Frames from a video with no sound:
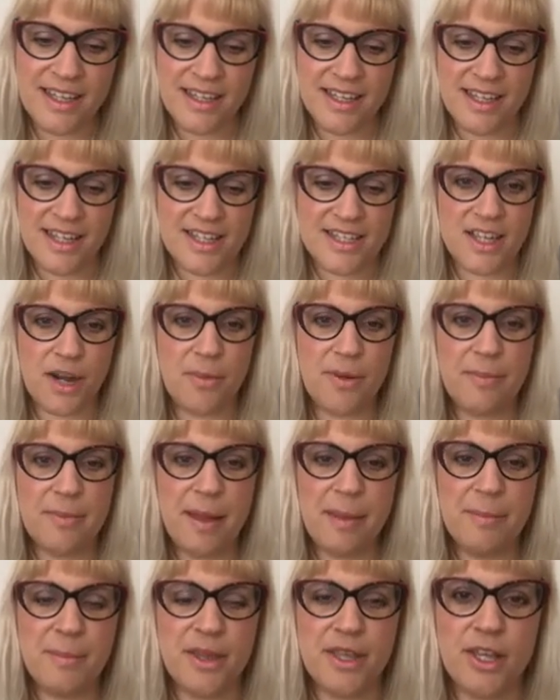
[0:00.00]
So
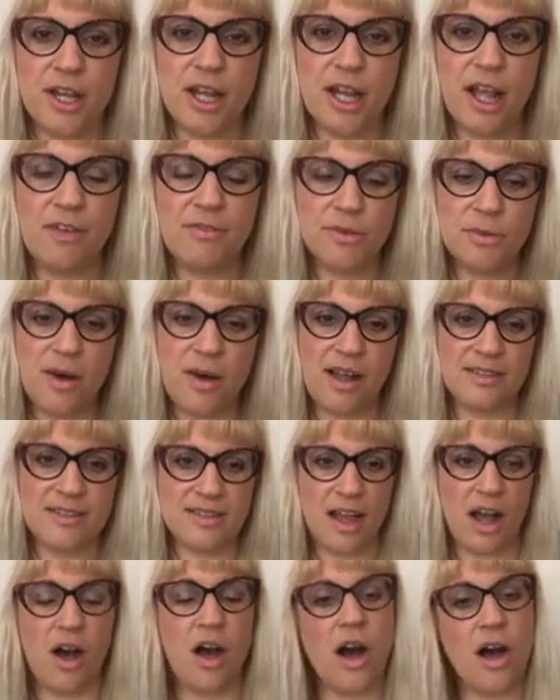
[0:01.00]
remember, your loved ones
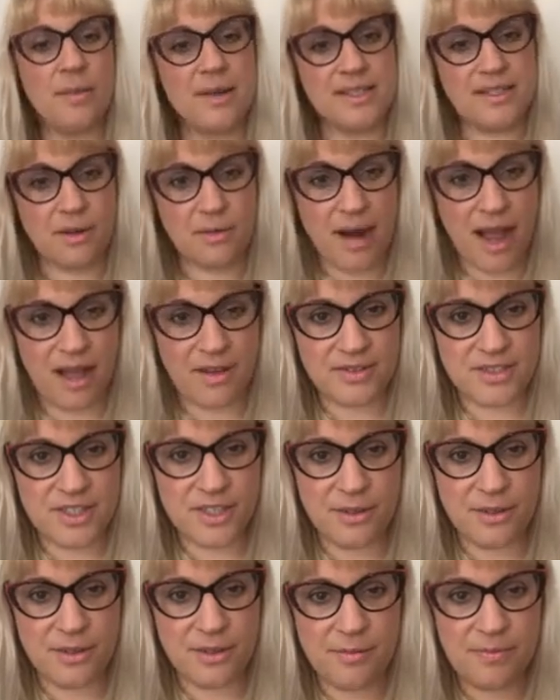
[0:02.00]
are always around
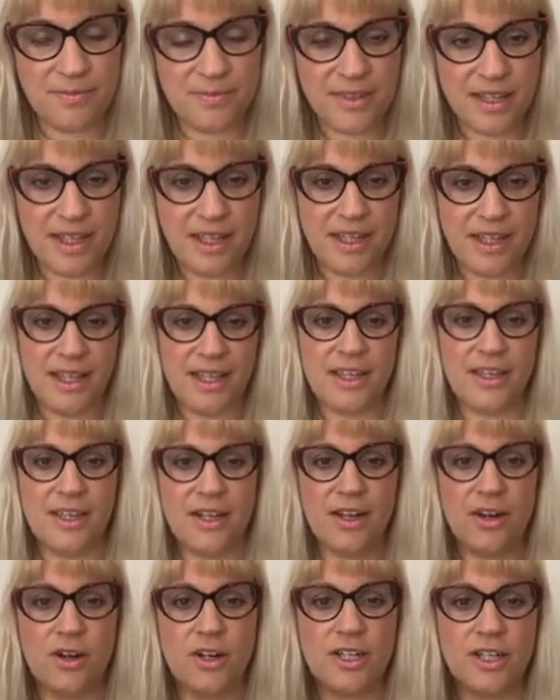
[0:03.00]
you.
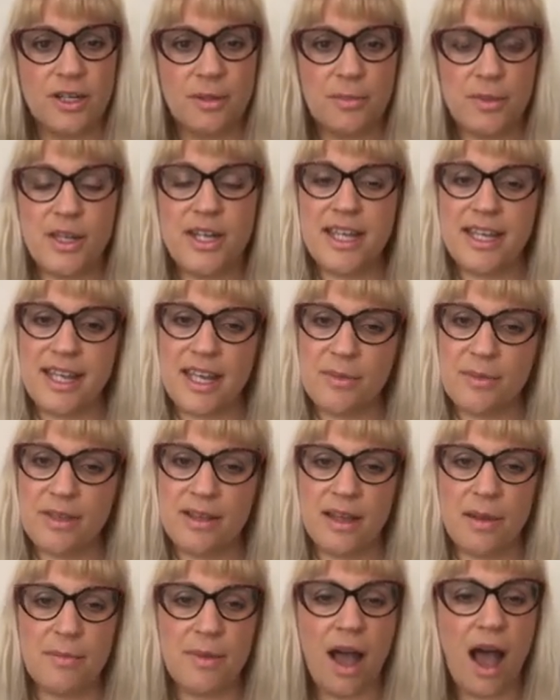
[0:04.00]
You know, communicate
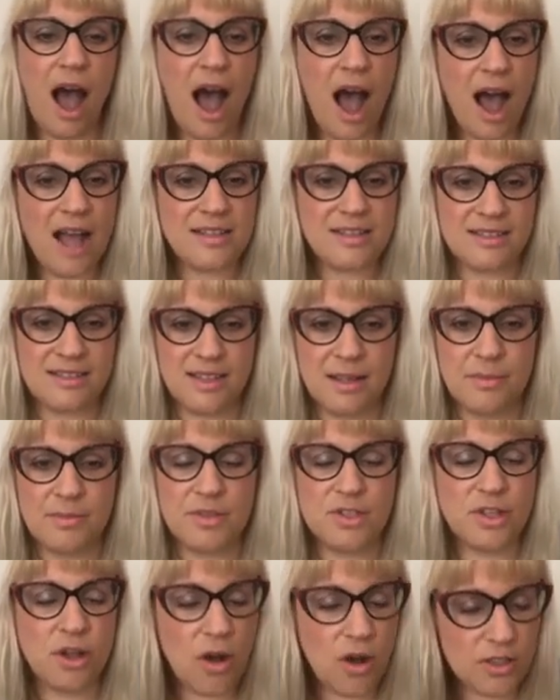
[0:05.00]
with them, ask them,
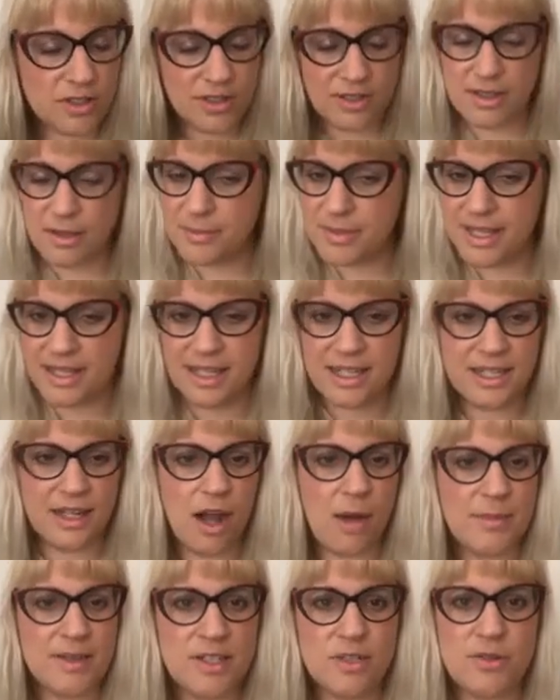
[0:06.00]
talk to them. They can
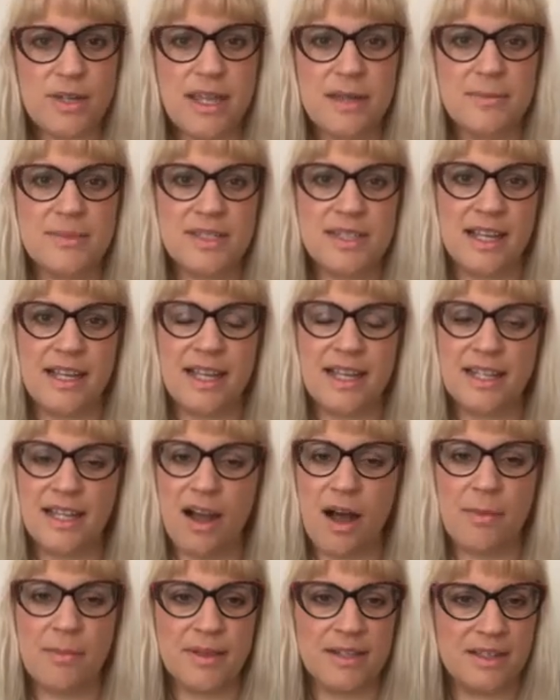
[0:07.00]
come in dreams, they can
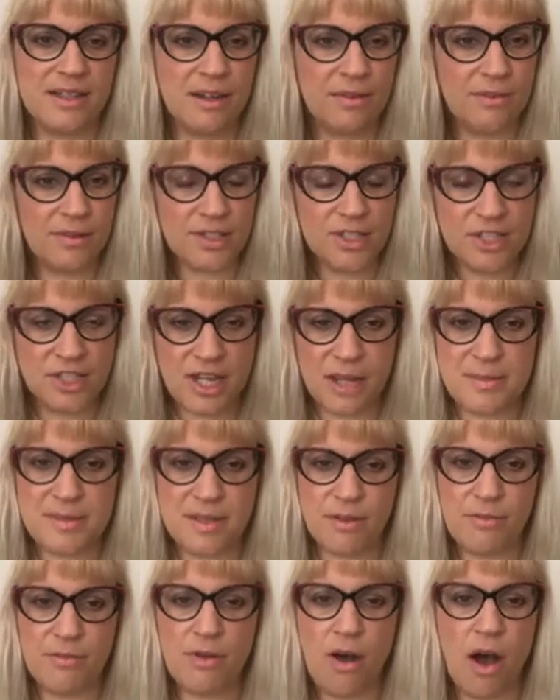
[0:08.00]
come in different shapes
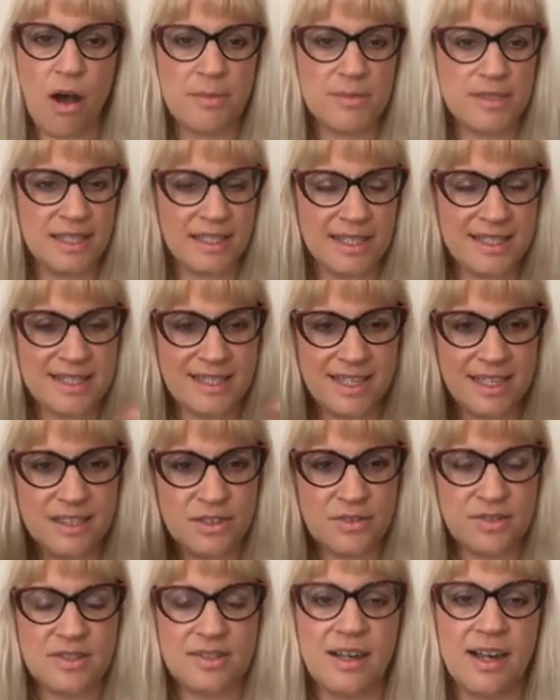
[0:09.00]
or forms, they can send
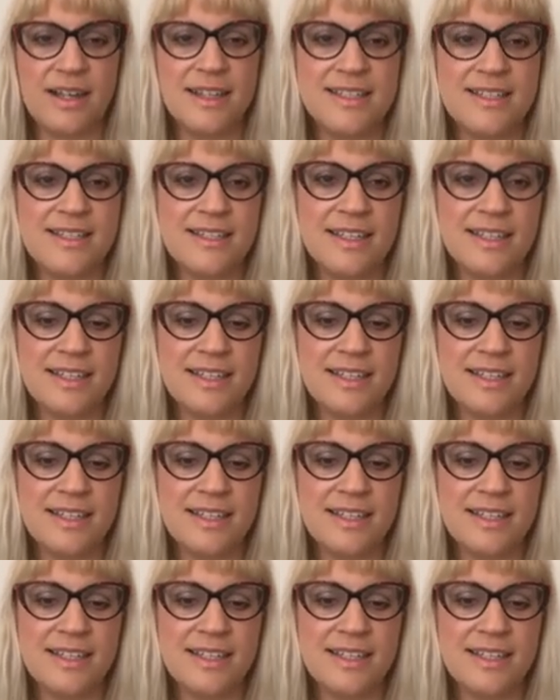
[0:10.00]
you signs,